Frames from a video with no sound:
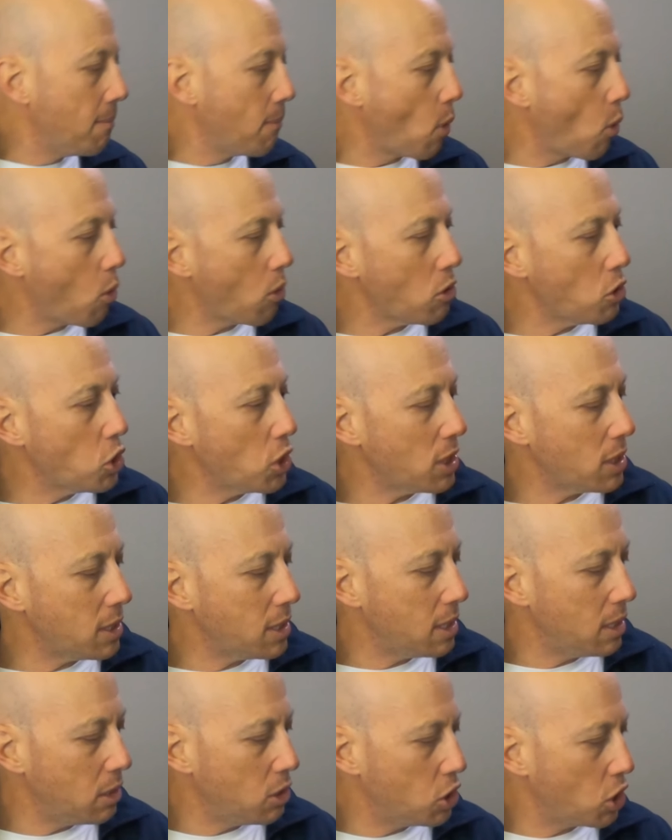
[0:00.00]
more
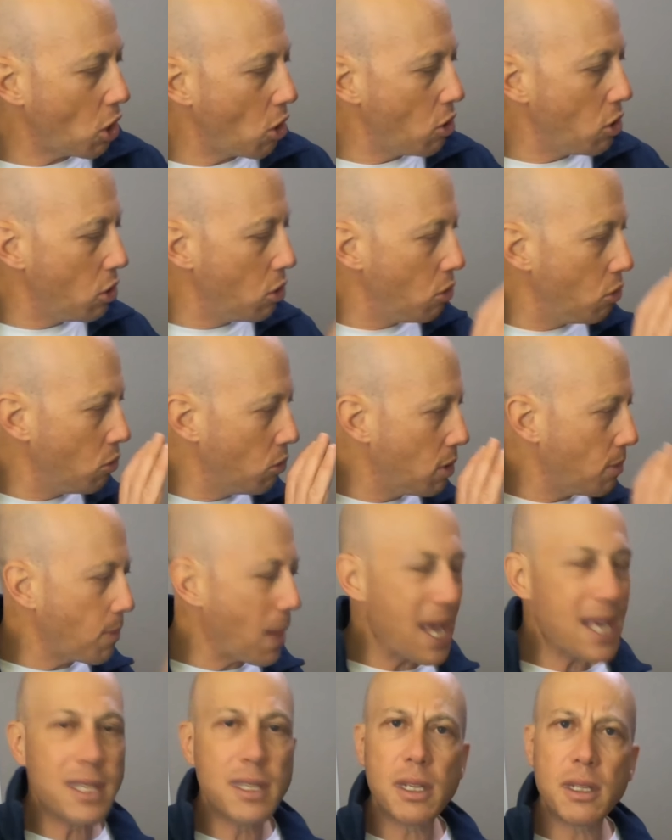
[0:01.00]
just to show you the
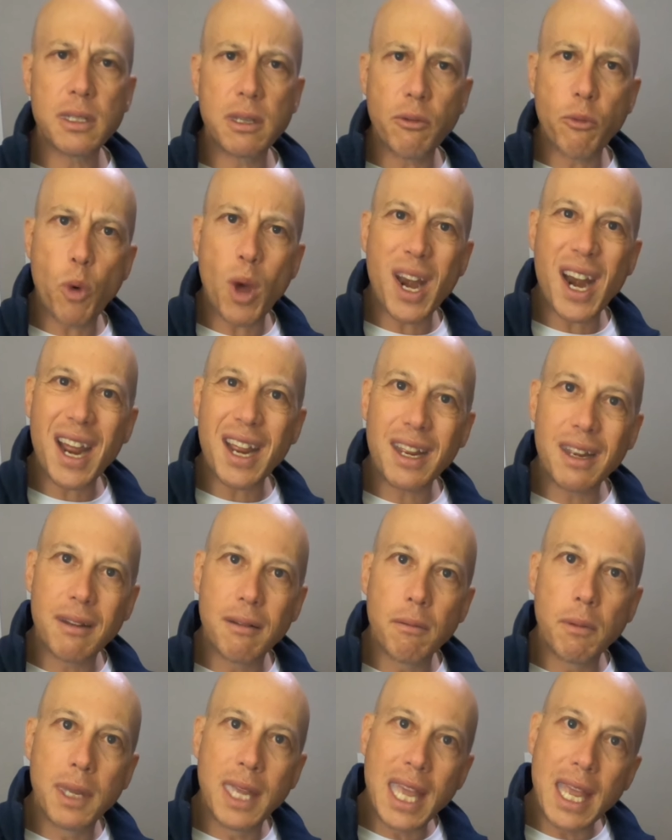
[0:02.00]
basics of what I
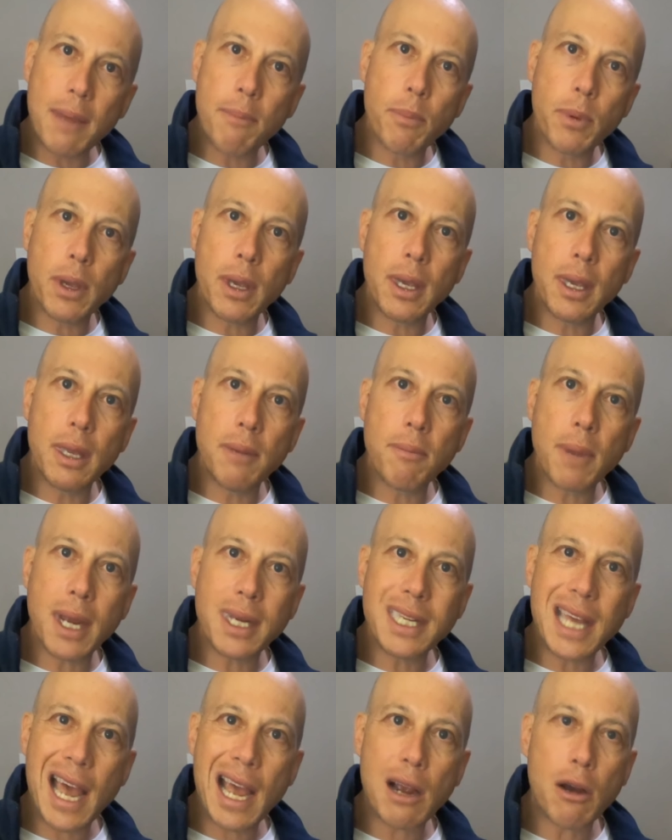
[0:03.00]
keep in
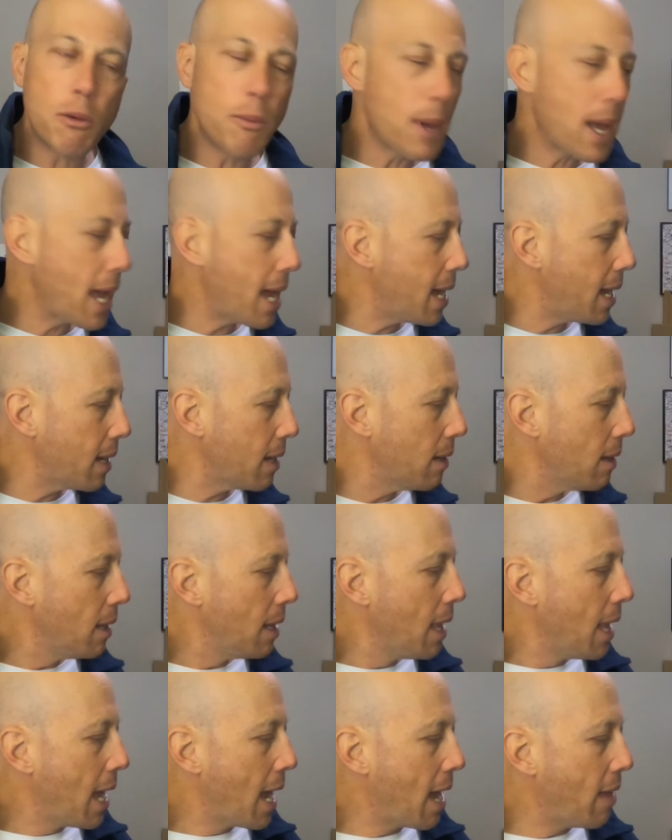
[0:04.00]
my tackle bag,
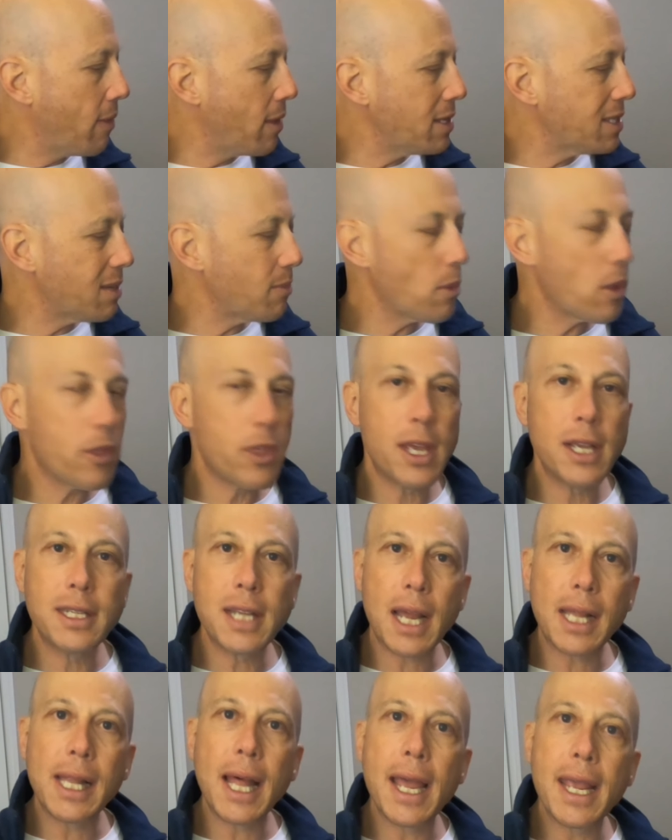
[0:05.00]
and then some of the
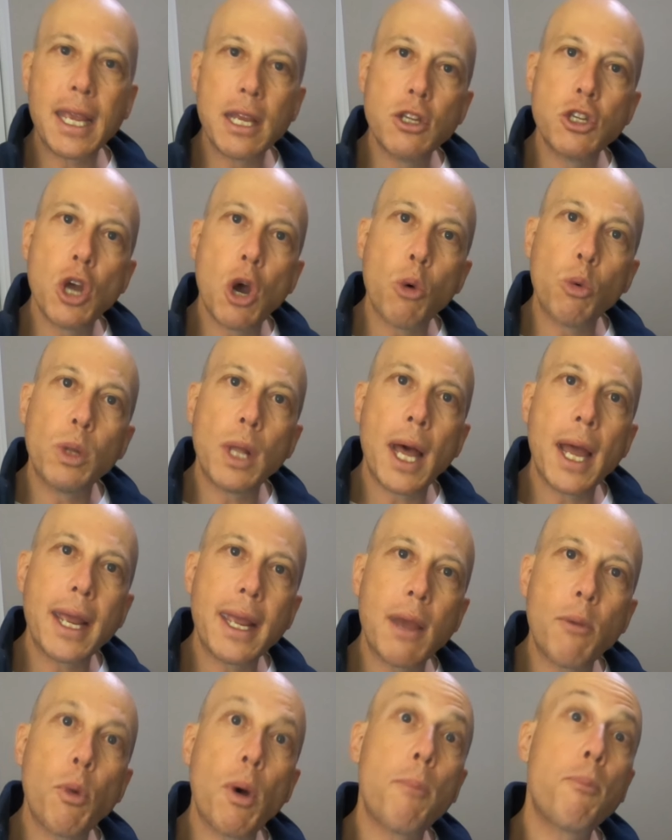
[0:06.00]
things I like and don't
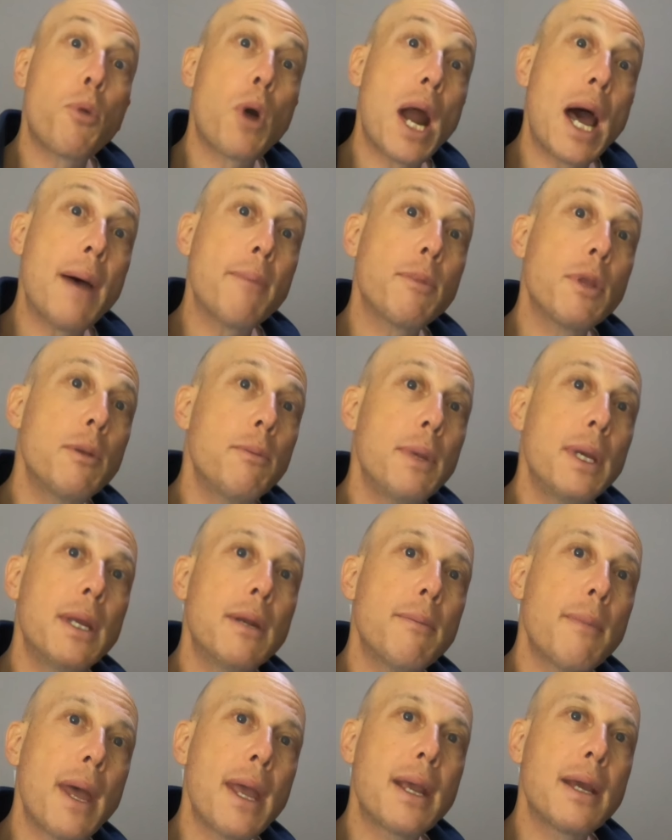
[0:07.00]
like, and what prompted
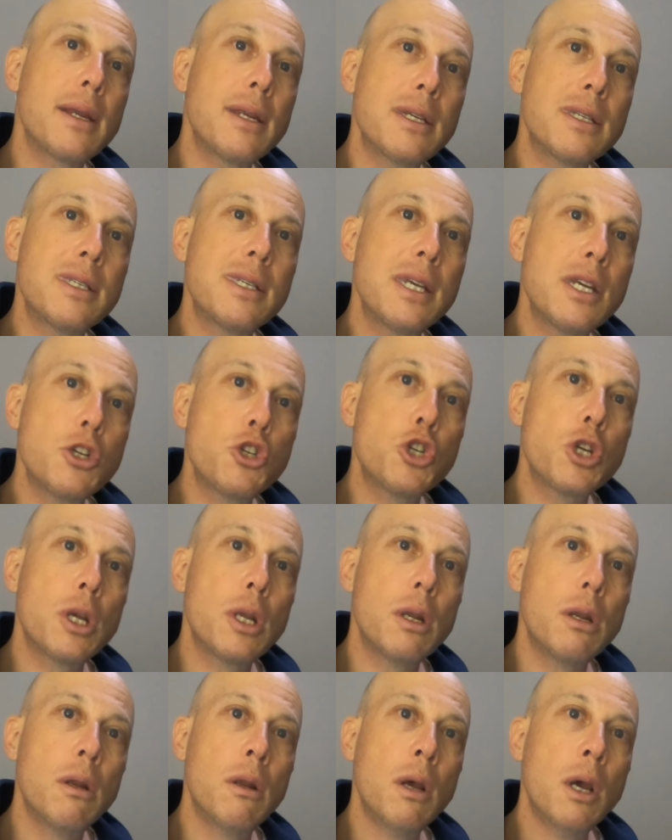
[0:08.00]
me to make a
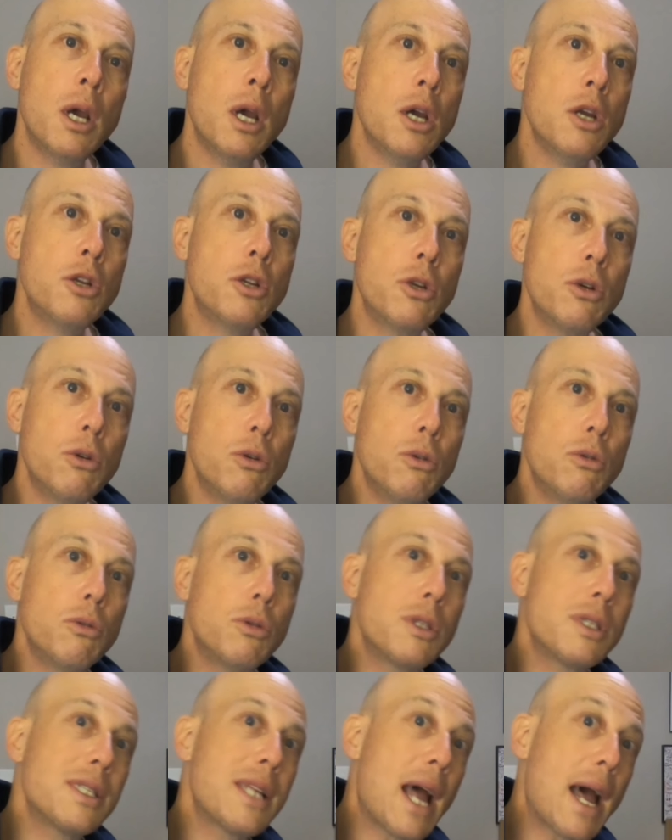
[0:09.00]
decision
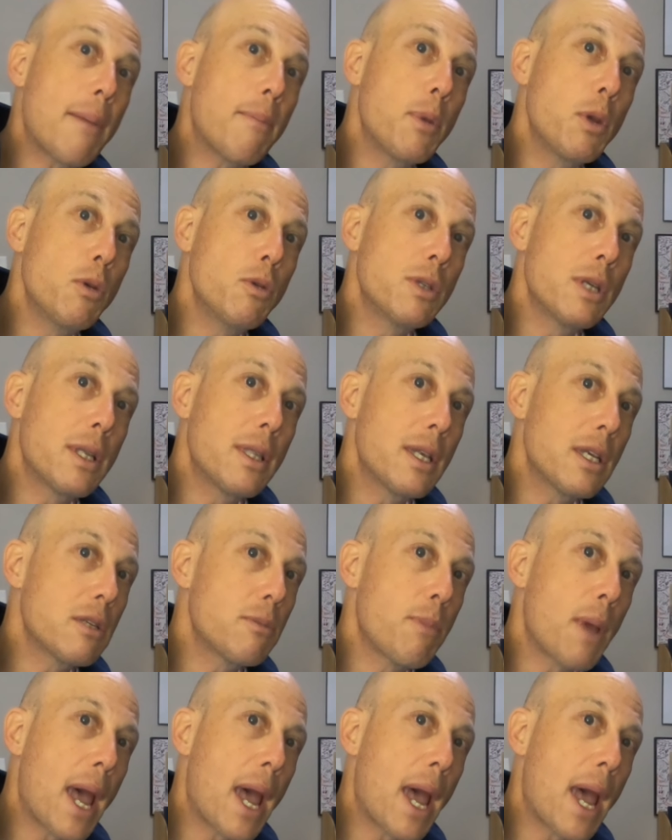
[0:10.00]
to stop using this